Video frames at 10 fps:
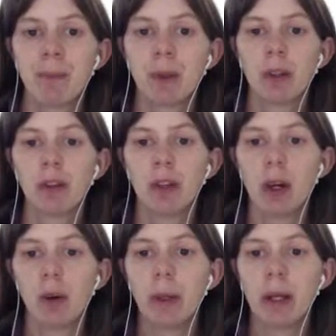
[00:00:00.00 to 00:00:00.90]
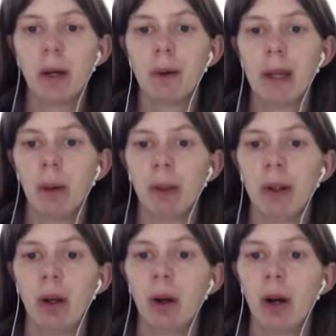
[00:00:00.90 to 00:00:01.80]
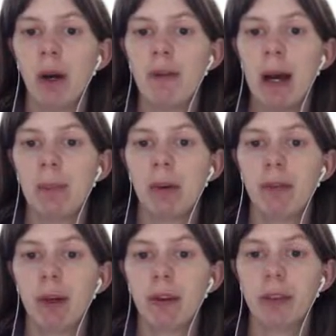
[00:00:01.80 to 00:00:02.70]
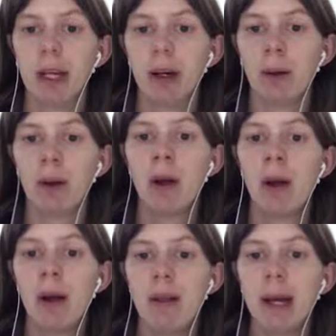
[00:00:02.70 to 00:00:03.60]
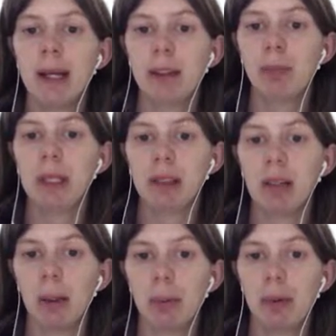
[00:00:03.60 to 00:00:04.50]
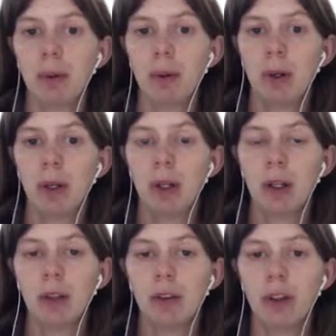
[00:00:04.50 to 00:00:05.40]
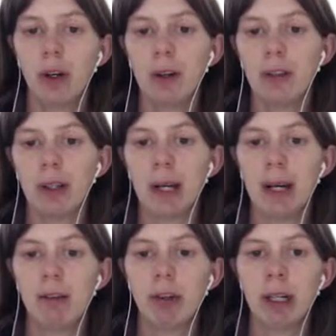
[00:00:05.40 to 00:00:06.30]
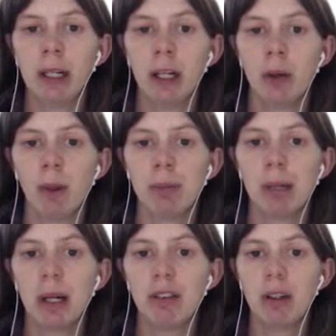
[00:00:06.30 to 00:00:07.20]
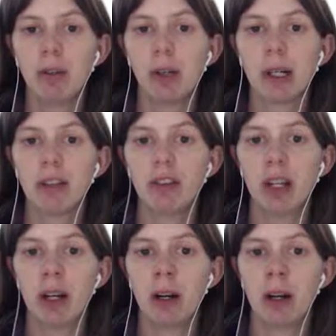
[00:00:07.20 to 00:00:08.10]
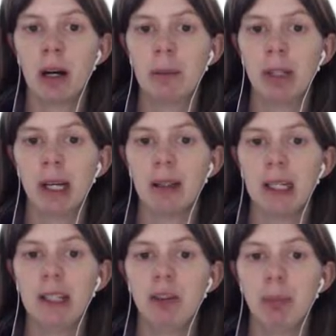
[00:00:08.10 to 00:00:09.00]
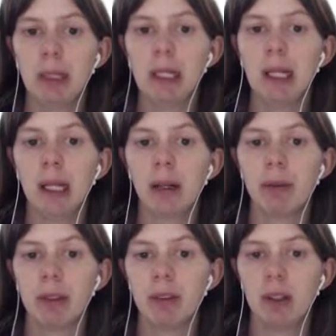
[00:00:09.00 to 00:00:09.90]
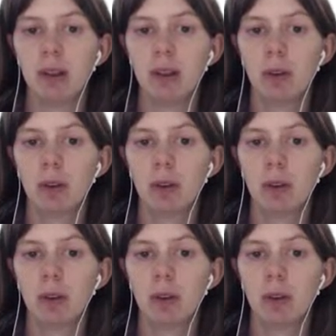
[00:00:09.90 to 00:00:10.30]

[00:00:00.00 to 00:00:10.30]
So we know that when the apple falls down, that it speeds up. So as I have written here, when positive work is done on an object, its speed increases.